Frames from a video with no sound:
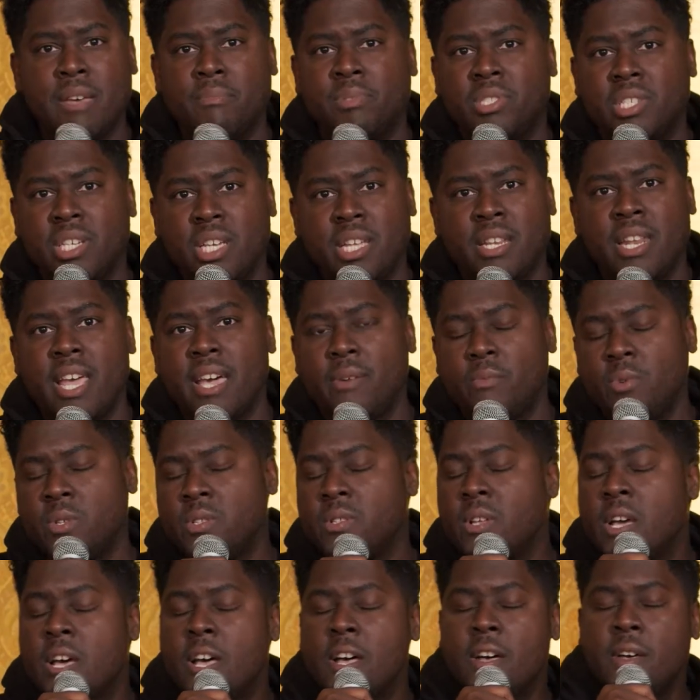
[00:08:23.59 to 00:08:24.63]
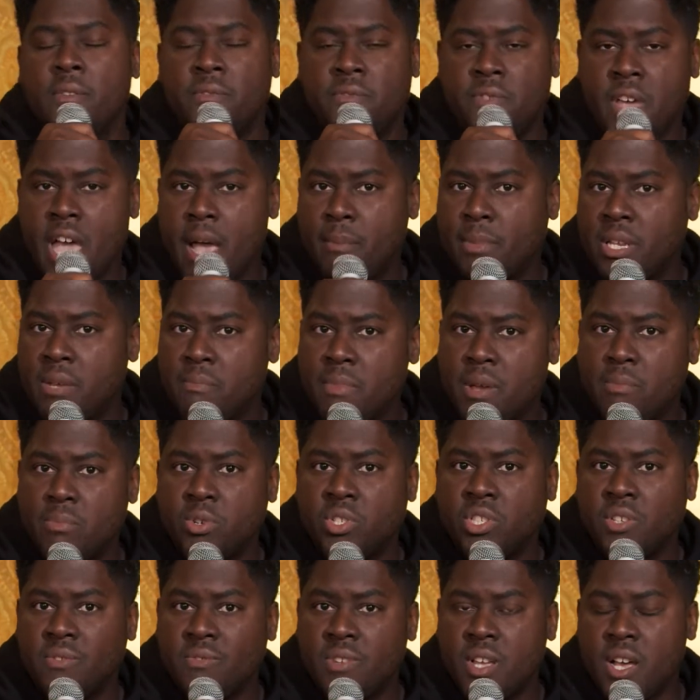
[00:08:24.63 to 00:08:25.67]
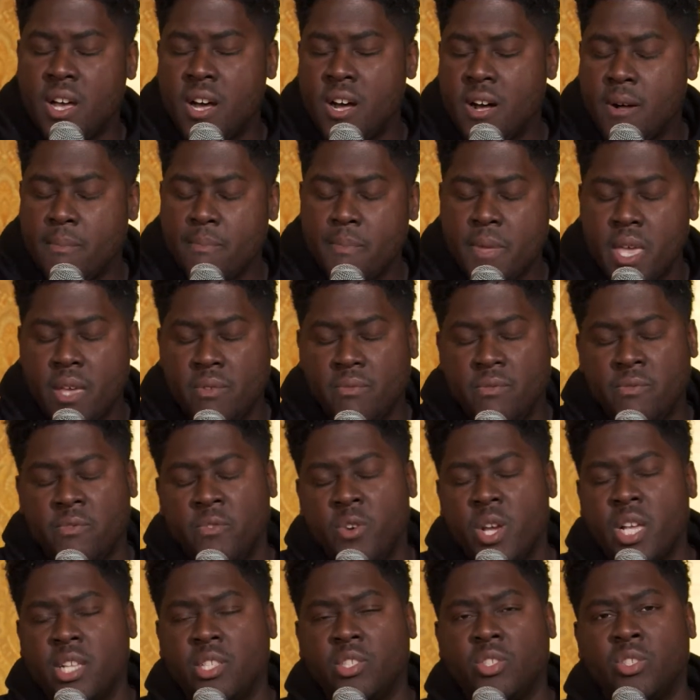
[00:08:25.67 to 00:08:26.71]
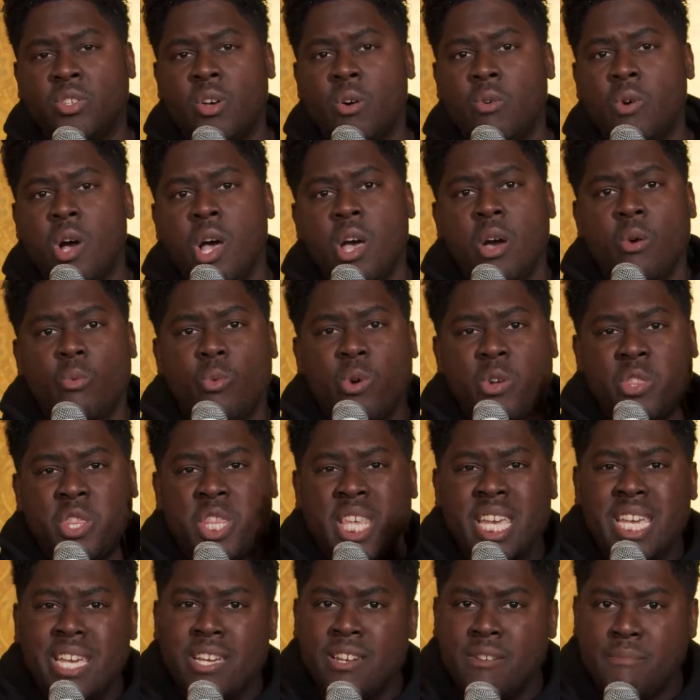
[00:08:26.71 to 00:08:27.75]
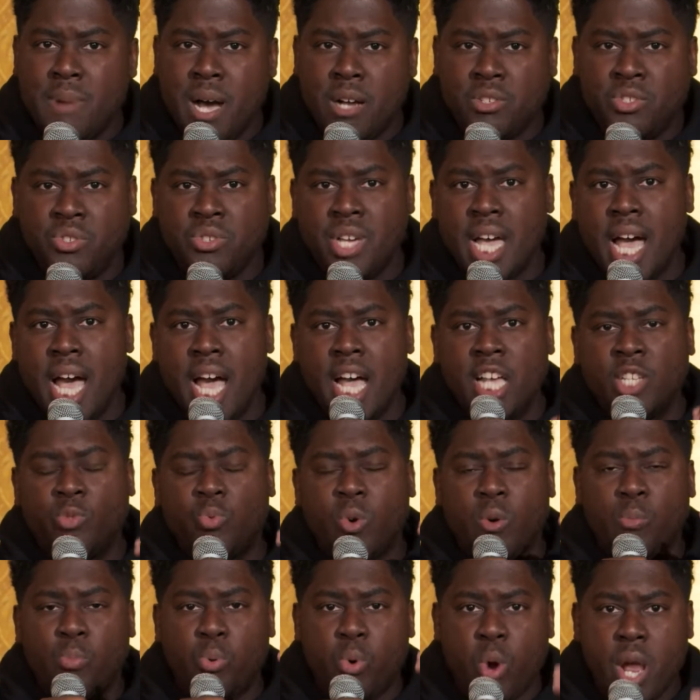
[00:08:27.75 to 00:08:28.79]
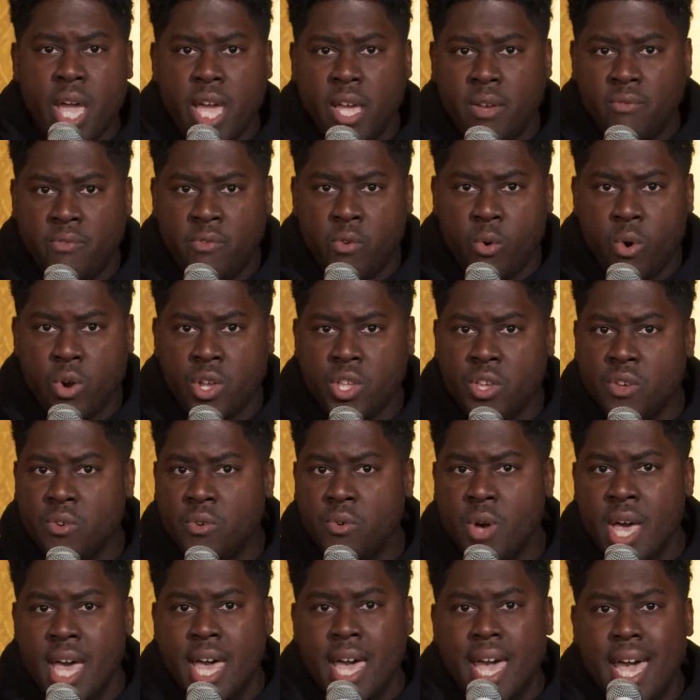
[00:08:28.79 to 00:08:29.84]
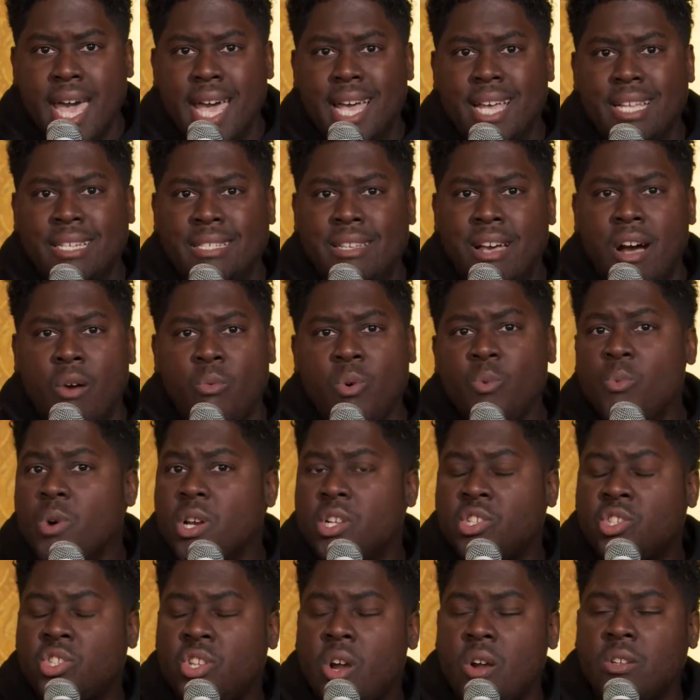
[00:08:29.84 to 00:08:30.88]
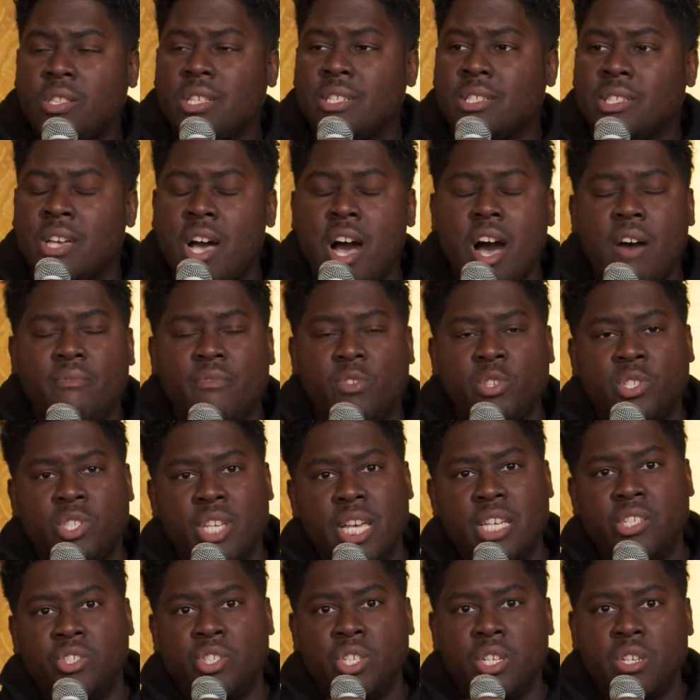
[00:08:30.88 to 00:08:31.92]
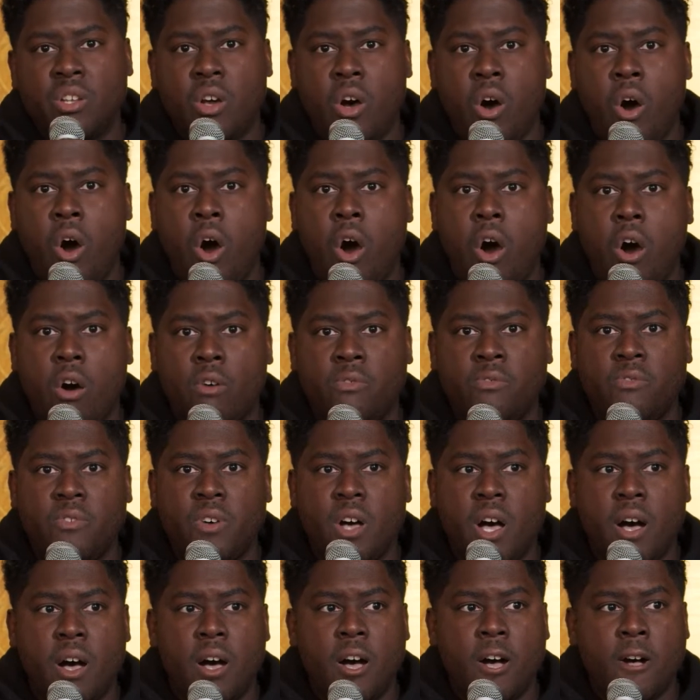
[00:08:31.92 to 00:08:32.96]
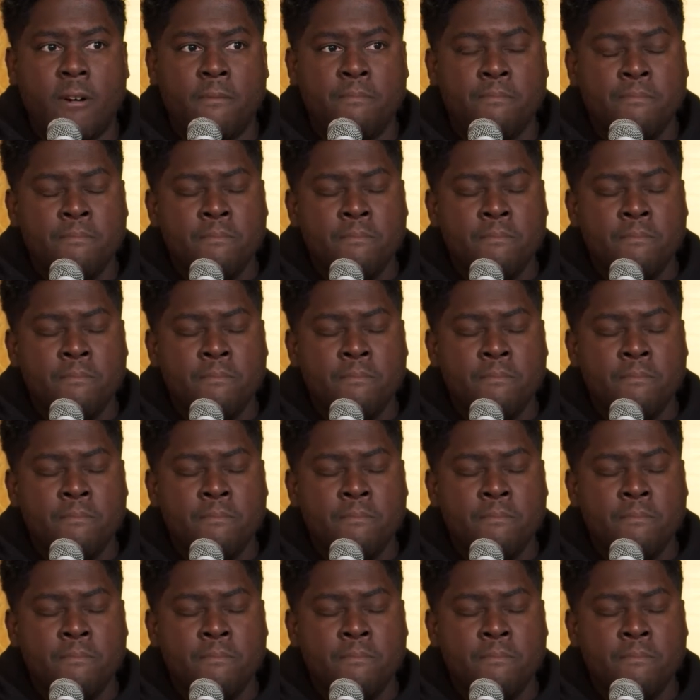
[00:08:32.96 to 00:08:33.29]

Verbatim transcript: able to connect with family members and um, and friends. So we're thinking about you guys. We're praying for you, and uh, we want to start this conversation off uh,